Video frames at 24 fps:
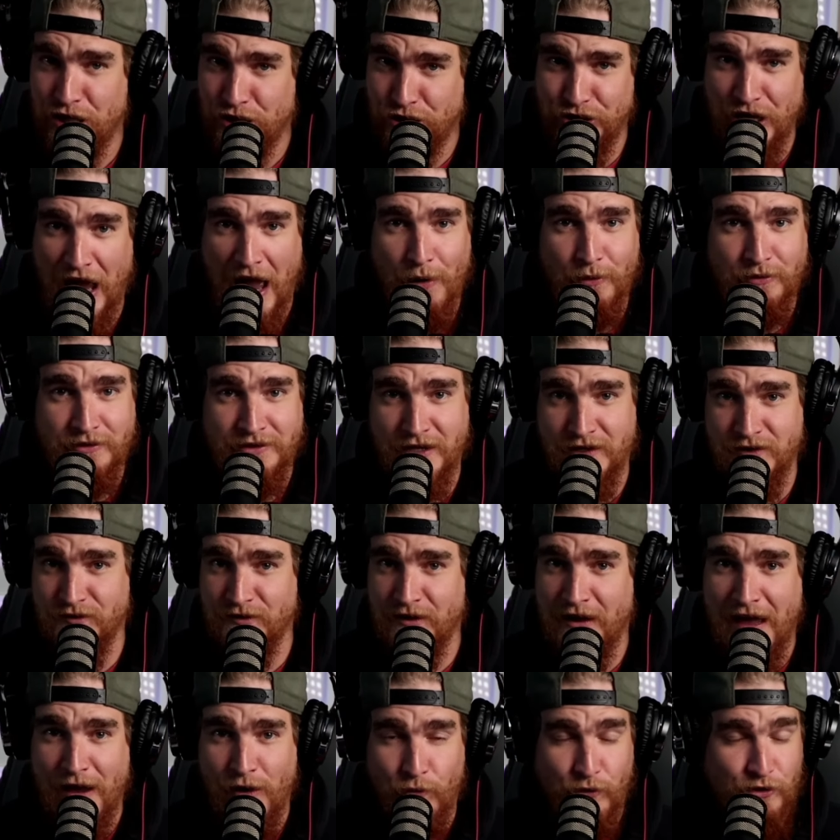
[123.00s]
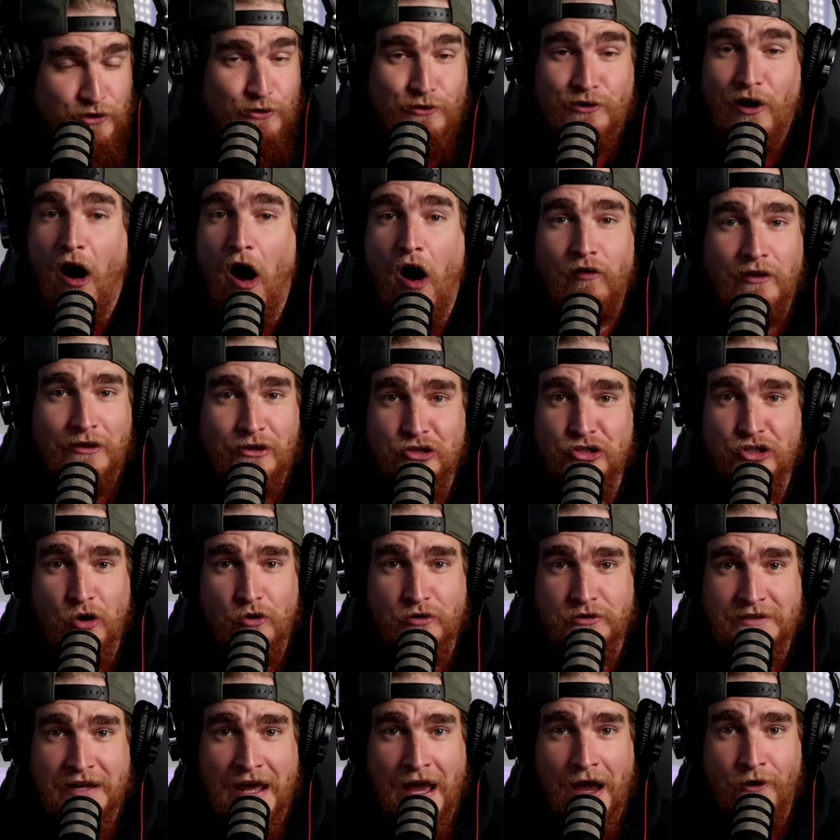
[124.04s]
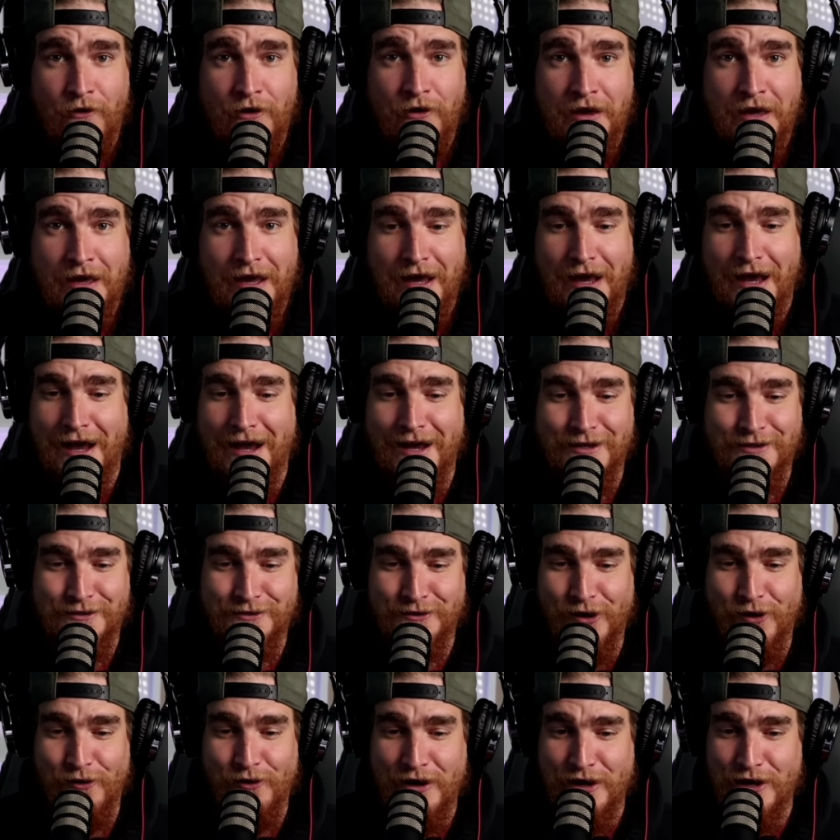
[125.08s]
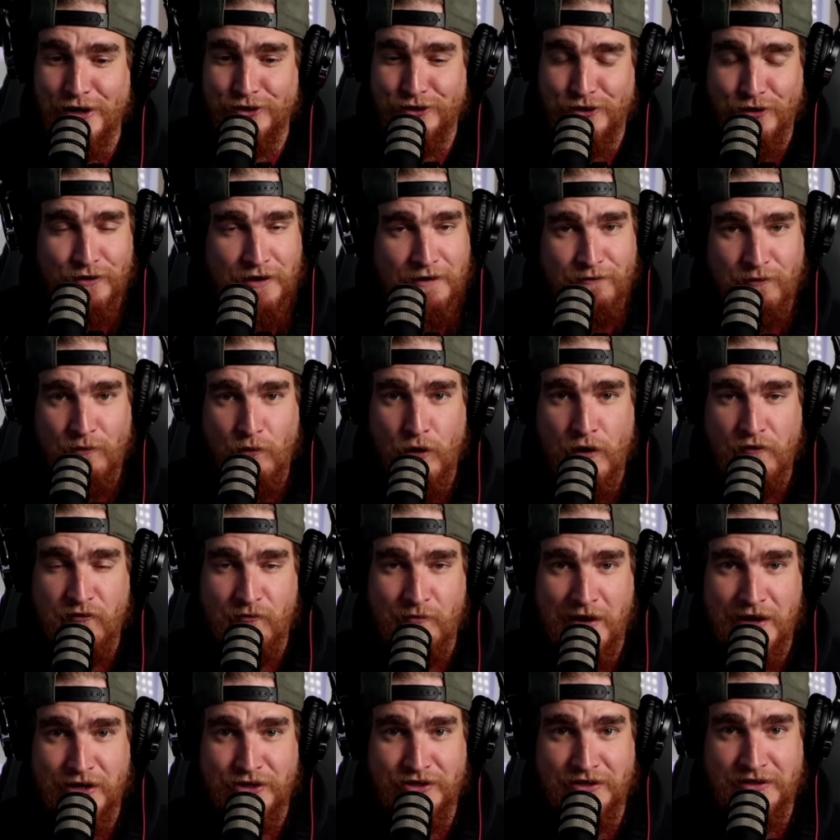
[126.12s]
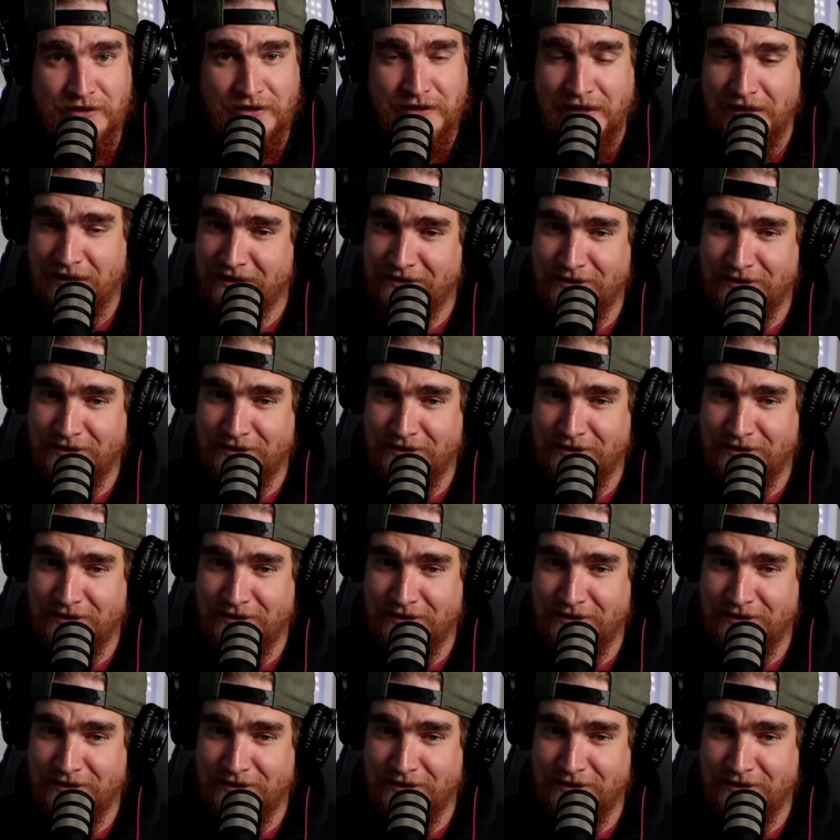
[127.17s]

chat with us. We do call-in shows now, so tune in for more information.